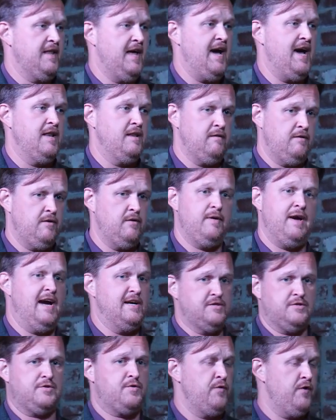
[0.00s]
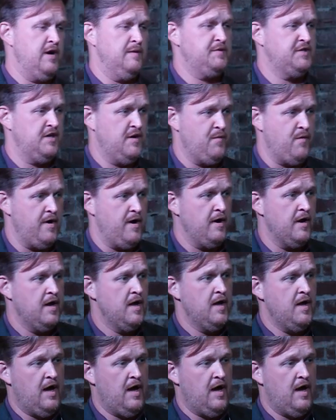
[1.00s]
that you guys screwed up somewhere.